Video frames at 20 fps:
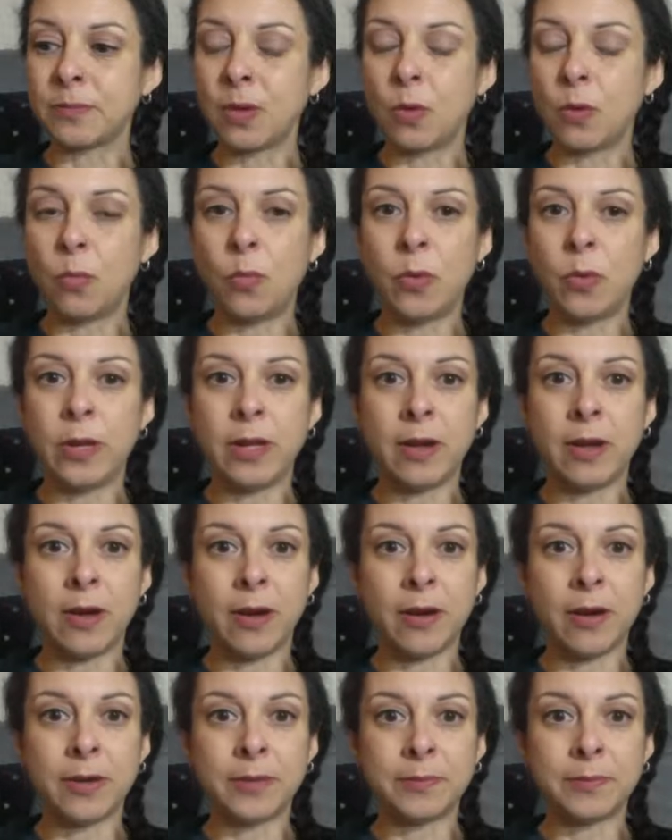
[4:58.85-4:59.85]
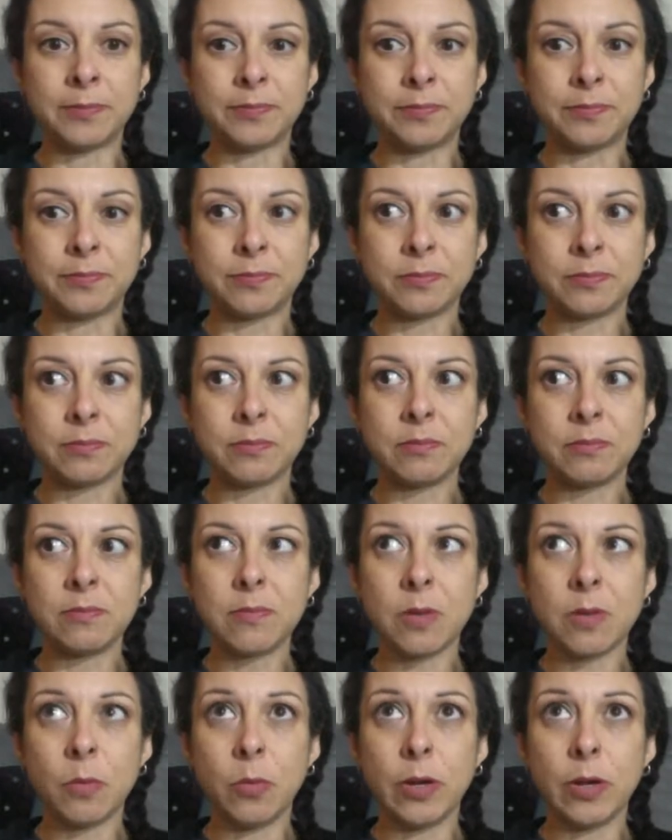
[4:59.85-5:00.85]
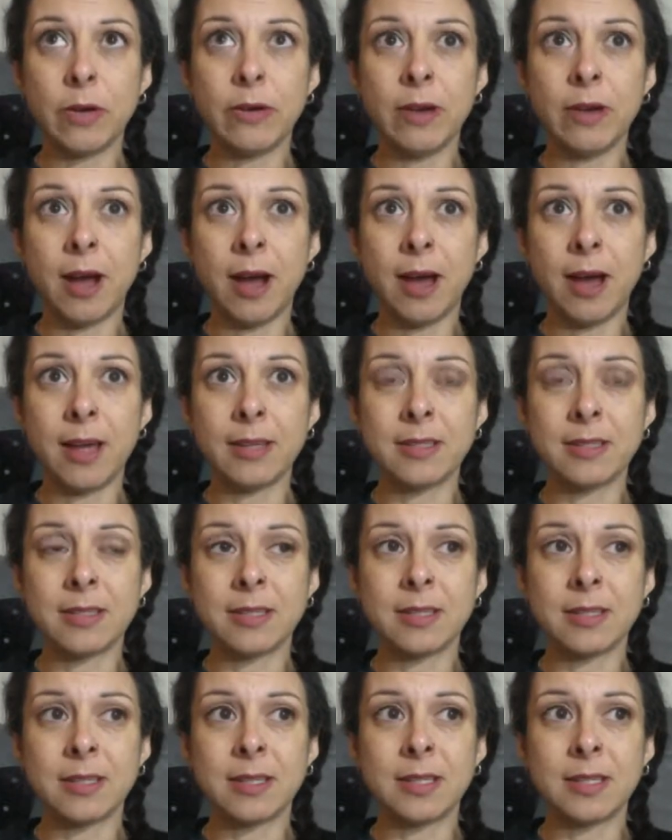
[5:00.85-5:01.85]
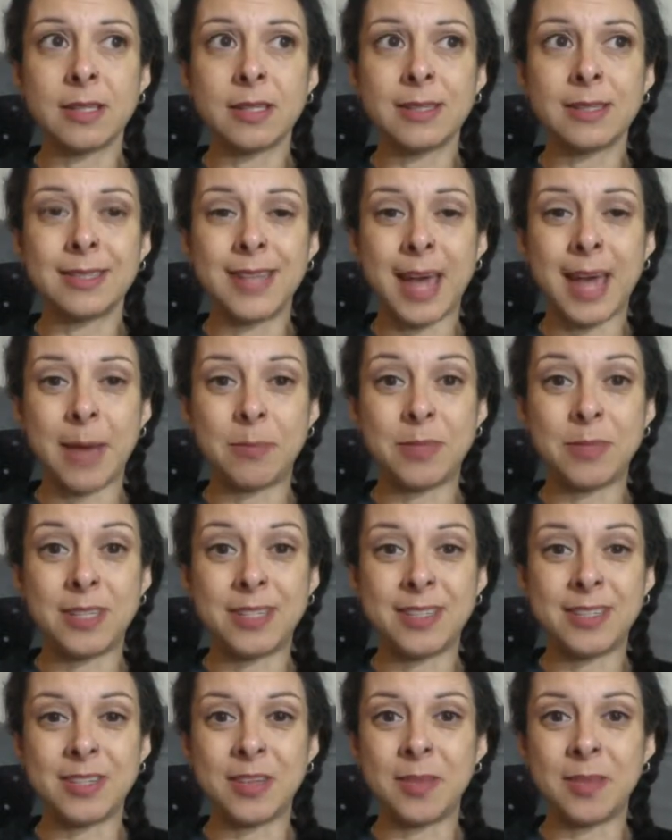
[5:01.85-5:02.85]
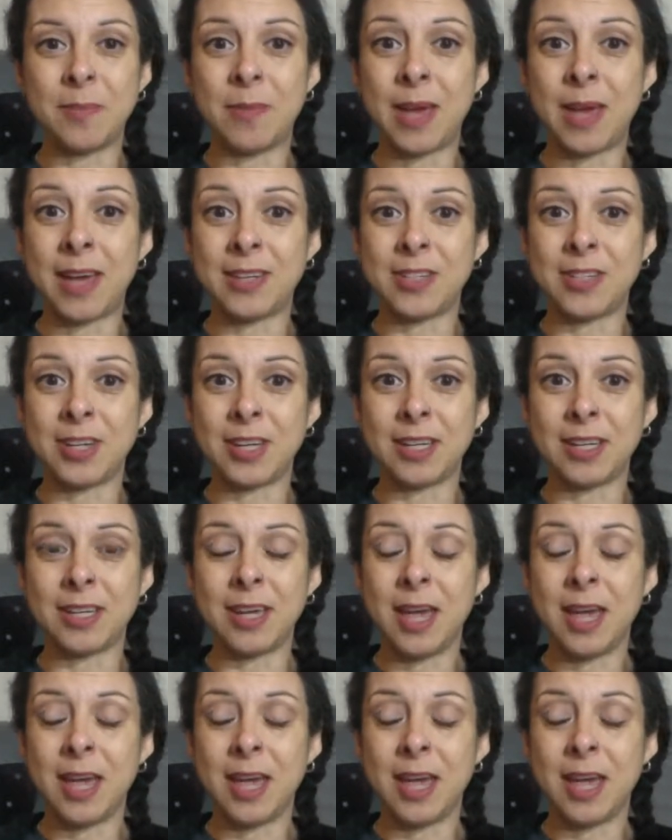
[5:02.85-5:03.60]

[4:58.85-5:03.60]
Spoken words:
we are We are not tapped into the magic.